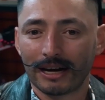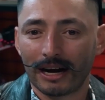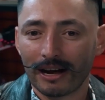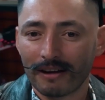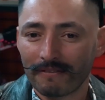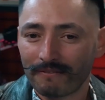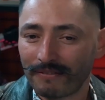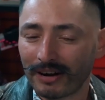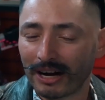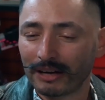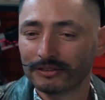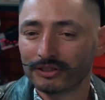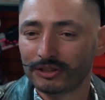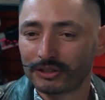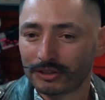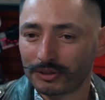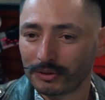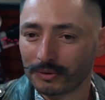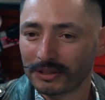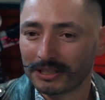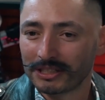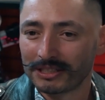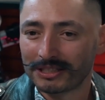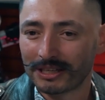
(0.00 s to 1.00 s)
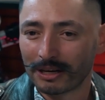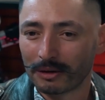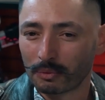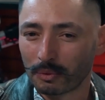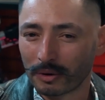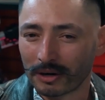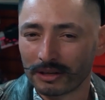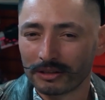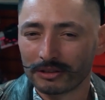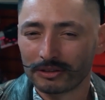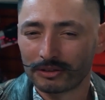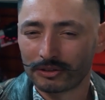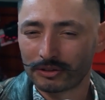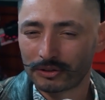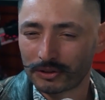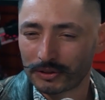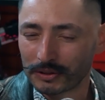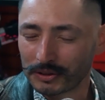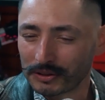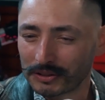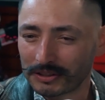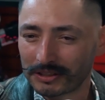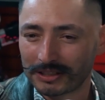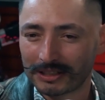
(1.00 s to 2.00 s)
I found students that were
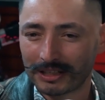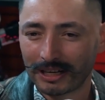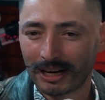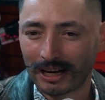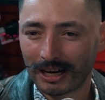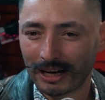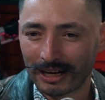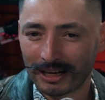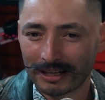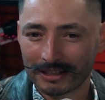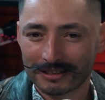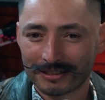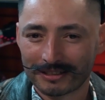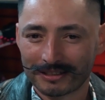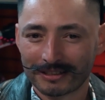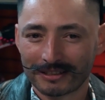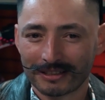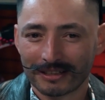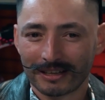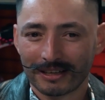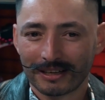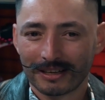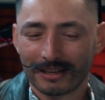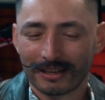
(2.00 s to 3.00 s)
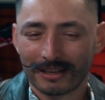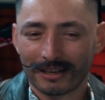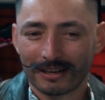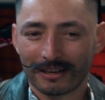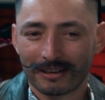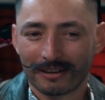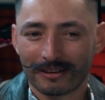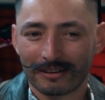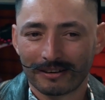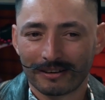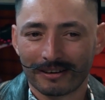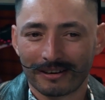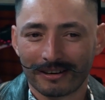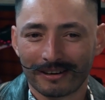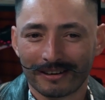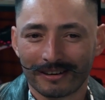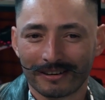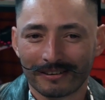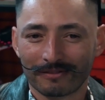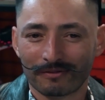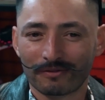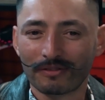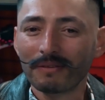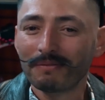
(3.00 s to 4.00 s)
just as
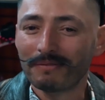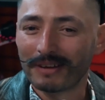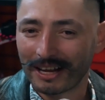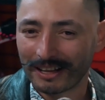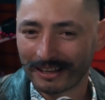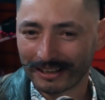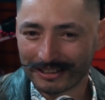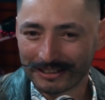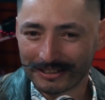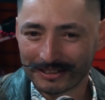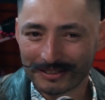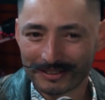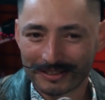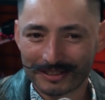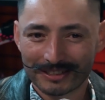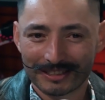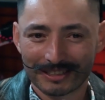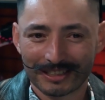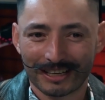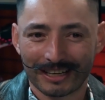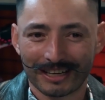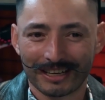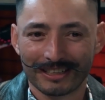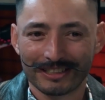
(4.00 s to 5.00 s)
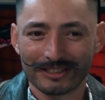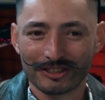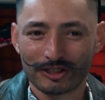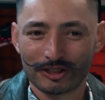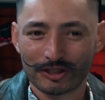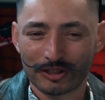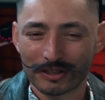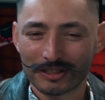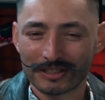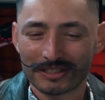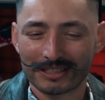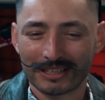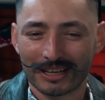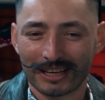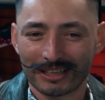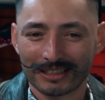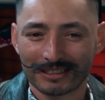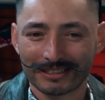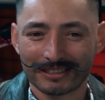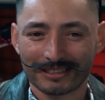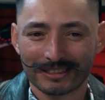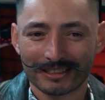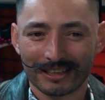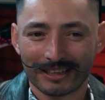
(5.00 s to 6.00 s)
rebellious and just
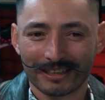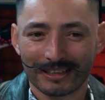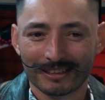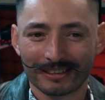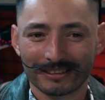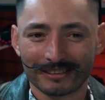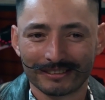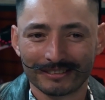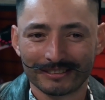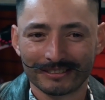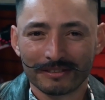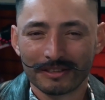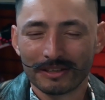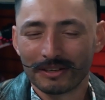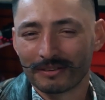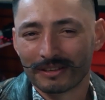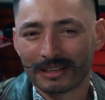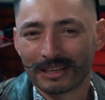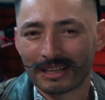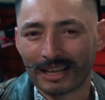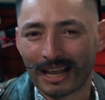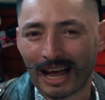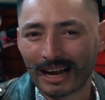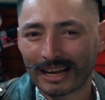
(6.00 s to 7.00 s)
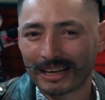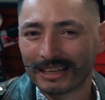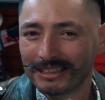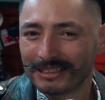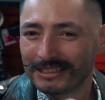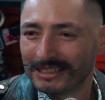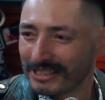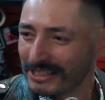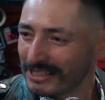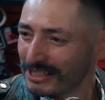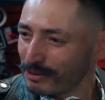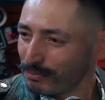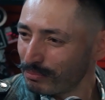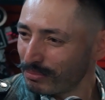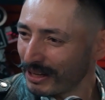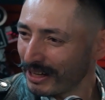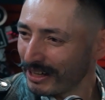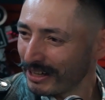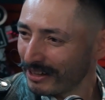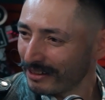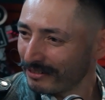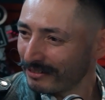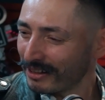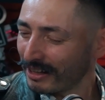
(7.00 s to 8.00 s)
as, lacking
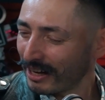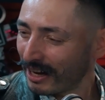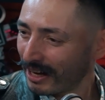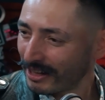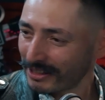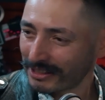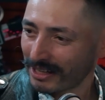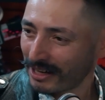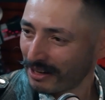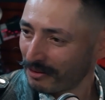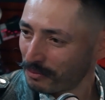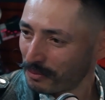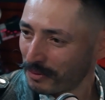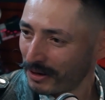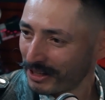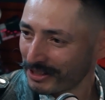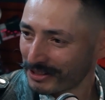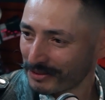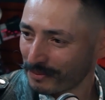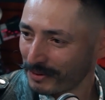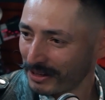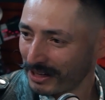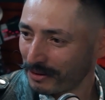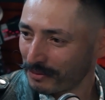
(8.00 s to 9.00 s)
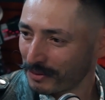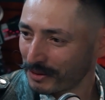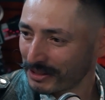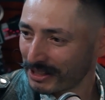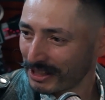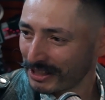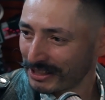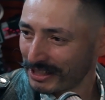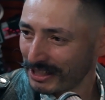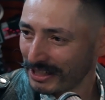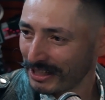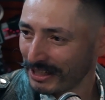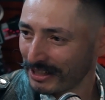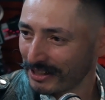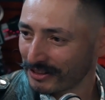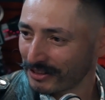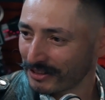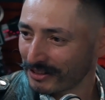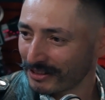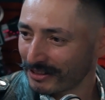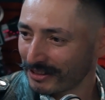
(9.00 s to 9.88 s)
discipline as I was when I was a teenager.